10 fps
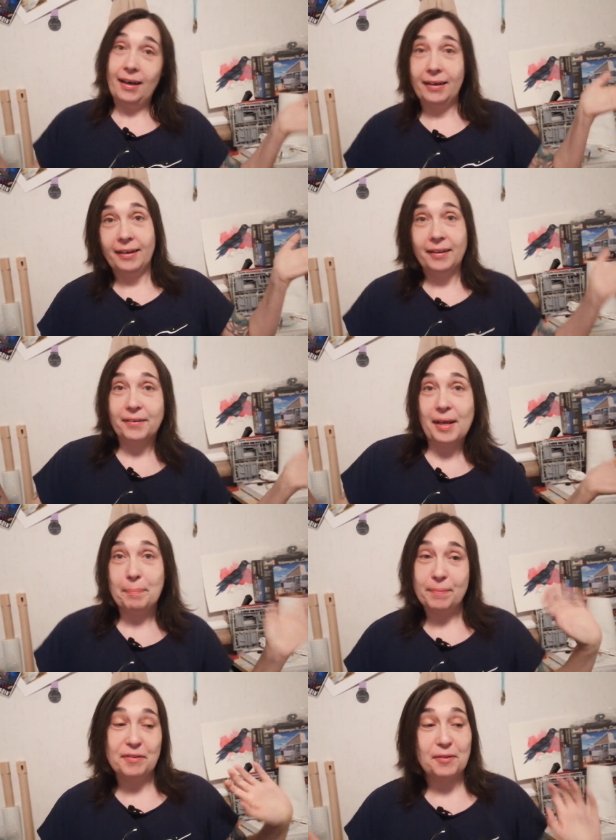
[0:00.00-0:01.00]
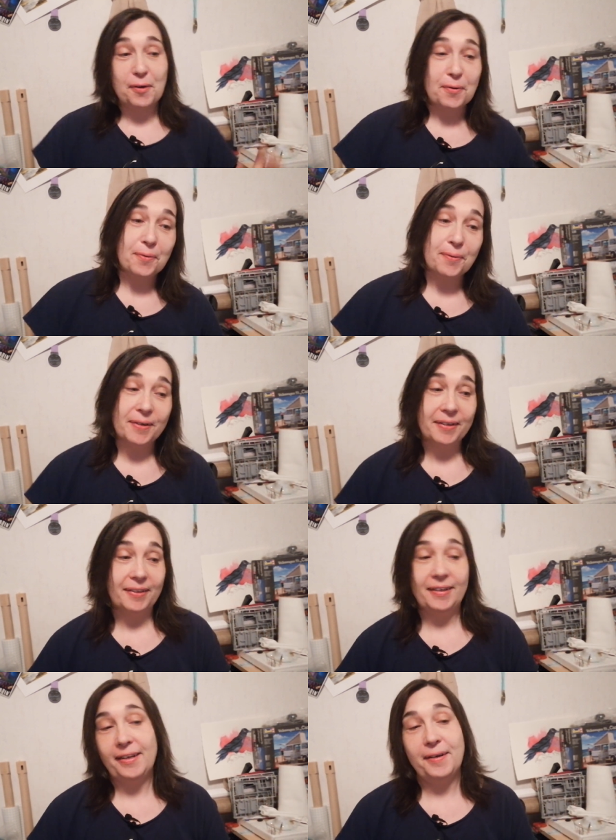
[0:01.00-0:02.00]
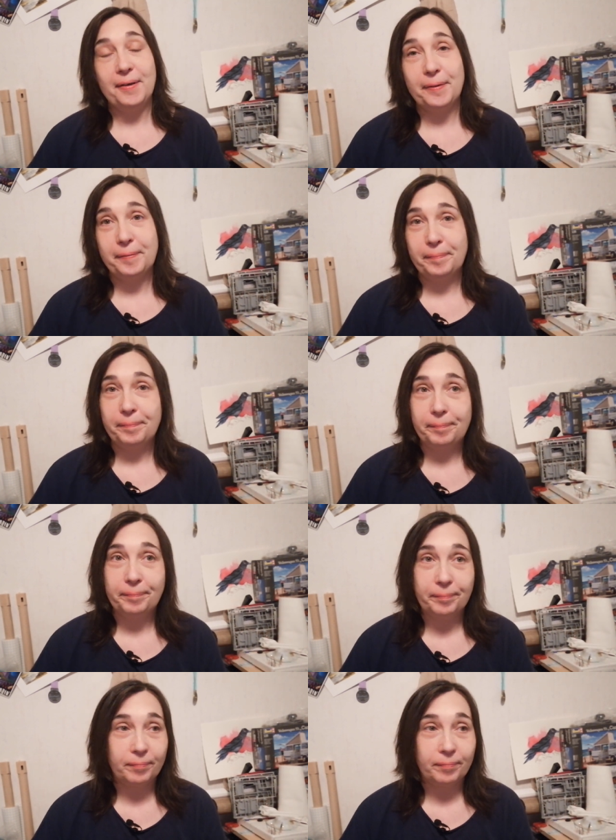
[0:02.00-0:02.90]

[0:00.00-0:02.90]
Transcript: another episode. I